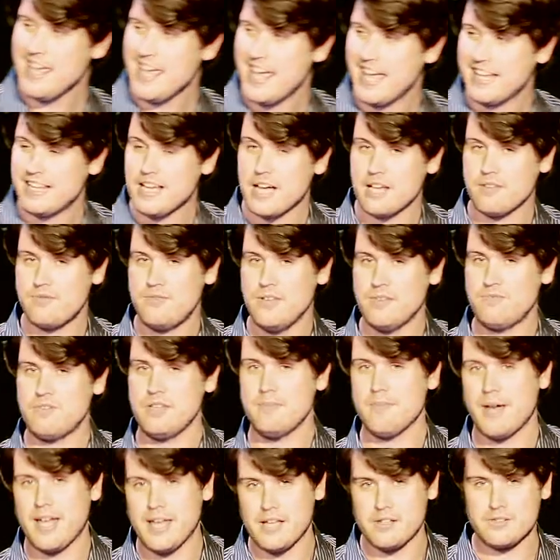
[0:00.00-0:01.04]
It got 50
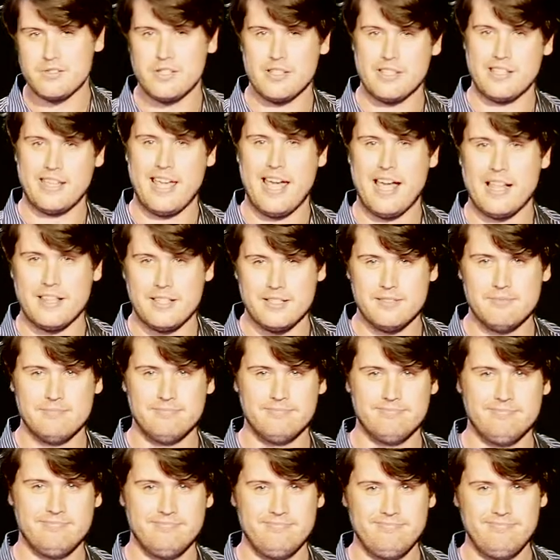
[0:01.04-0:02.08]
miles to the gallon.
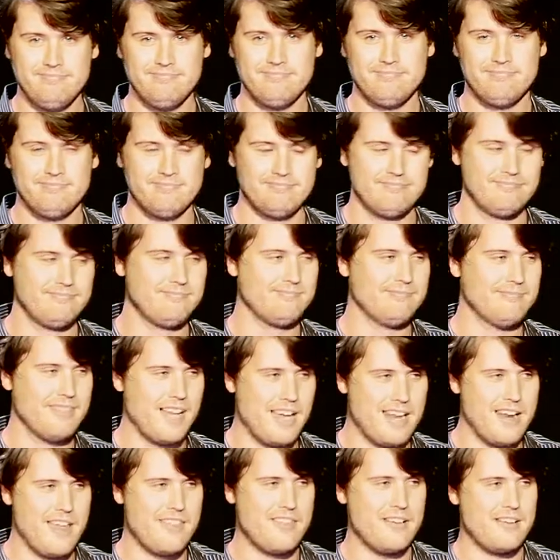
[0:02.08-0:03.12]

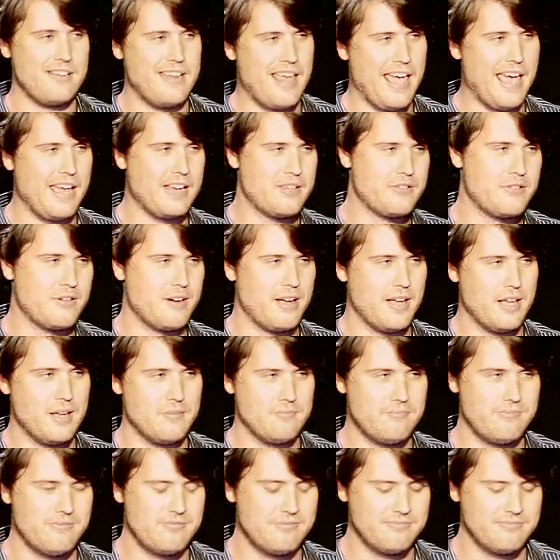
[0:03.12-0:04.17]
Another dad triumph.